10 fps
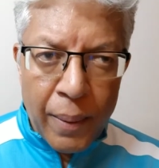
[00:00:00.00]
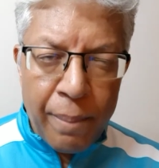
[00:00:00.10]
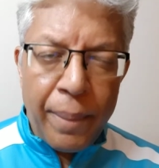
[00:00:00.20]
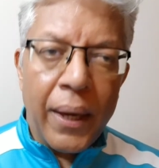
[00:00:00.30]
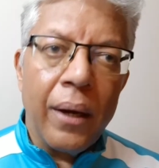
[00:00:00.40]

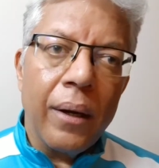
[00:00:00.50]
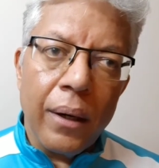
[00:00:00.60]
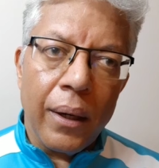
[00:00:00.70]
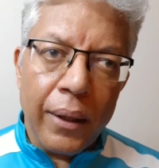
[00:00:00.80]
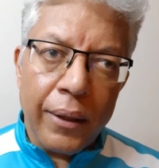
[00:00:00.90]
big
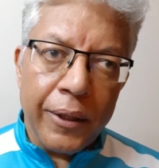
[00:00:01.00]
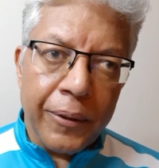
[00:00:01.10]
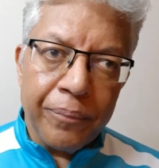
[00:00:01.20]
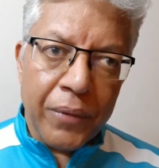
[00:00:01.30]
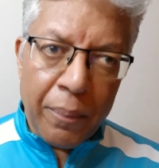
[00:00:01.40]

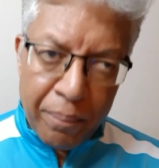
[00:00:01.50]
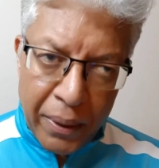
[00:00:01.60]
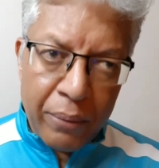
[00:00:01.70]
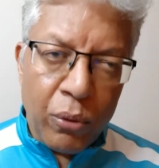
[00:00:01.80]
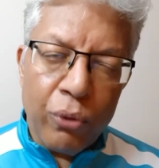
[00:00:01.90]

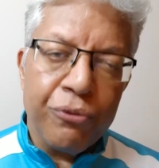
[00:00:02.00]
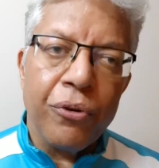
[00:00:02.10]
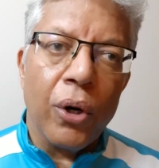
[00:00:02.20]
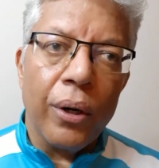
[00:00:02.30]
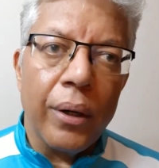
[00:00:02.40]
move
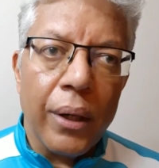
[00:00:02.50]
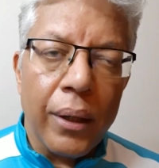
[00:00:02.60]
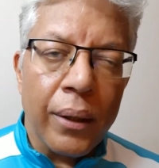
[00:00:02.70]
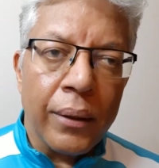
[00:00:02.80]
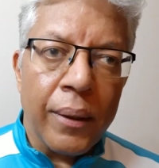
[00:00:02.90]
for
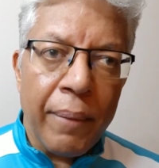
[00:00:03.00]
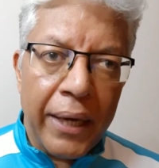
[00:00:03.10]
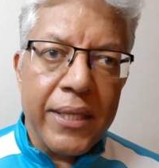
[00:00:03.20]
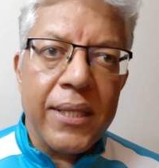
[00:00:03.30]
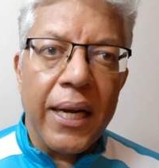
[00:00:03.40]

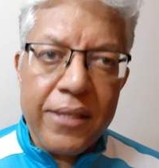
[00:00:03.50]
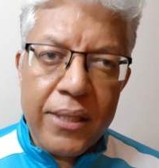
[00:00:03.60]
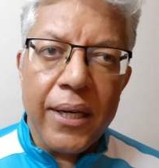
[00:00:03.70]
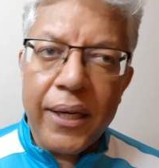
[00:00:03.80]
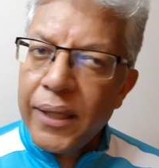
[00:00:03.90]
Magnus
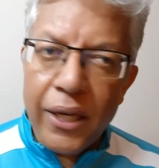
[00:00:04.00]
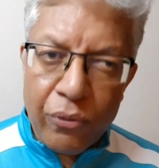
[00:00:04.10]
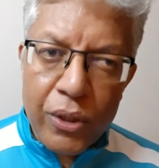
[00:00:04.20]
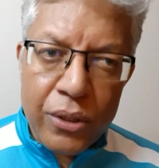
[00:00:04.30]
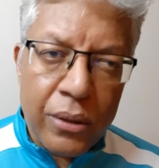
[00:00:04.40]
Carlsen, and then it
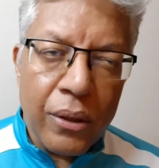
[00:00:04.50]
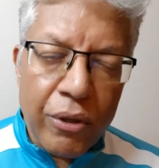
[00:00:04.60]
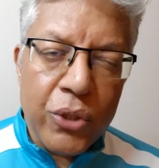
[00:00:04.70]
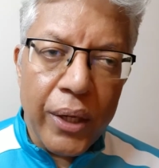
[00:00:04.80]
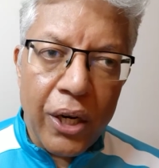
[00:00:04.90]
was
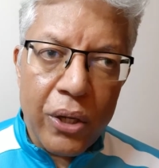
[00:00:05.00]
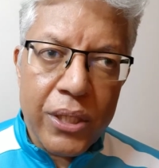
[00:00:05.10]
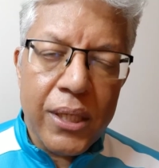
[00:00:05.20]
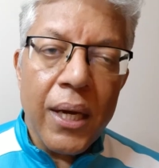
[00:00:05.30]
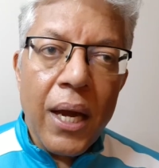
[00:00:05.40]
virtually lost.